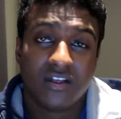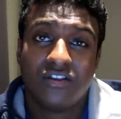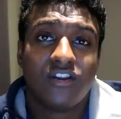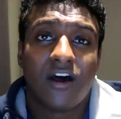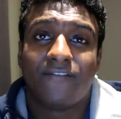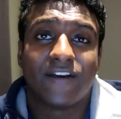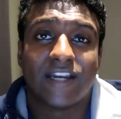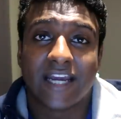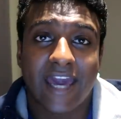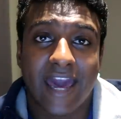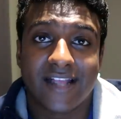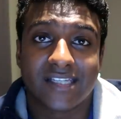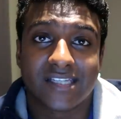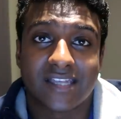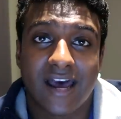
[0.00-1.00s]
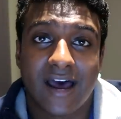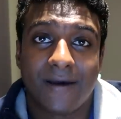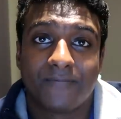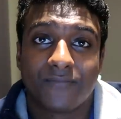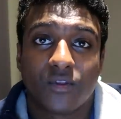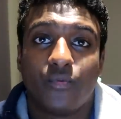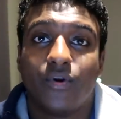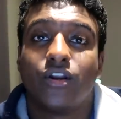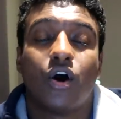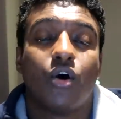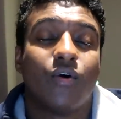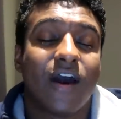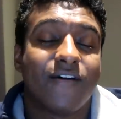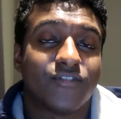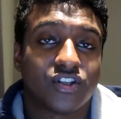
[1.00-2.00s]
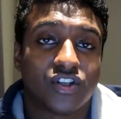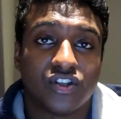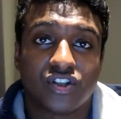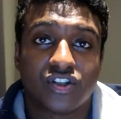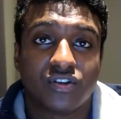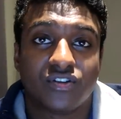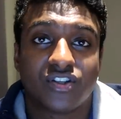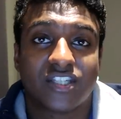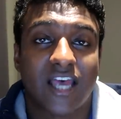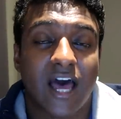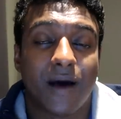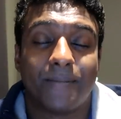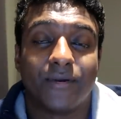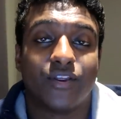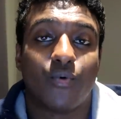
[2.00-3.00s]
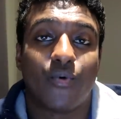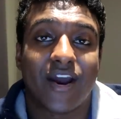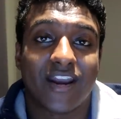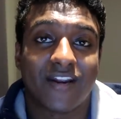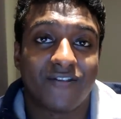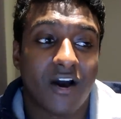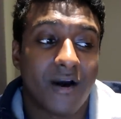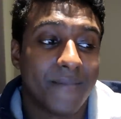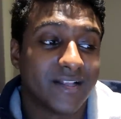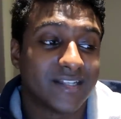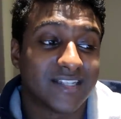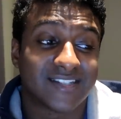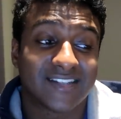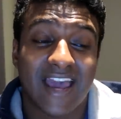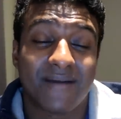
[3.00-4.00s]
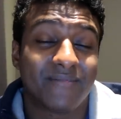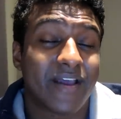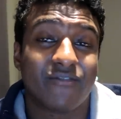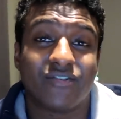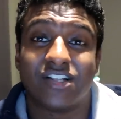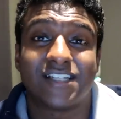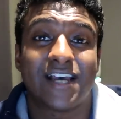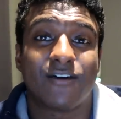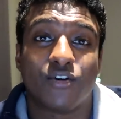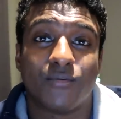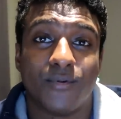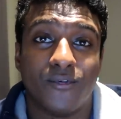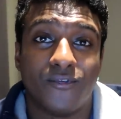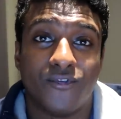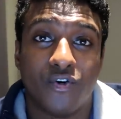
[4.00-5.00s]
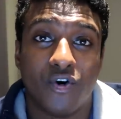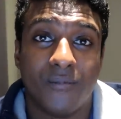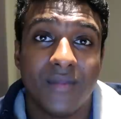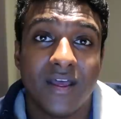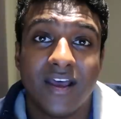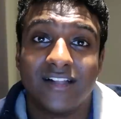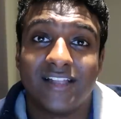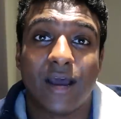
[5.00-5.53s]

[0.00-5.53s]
Nothing against that. We know Everton's set up and the way they've come into this game. They're in terrible form.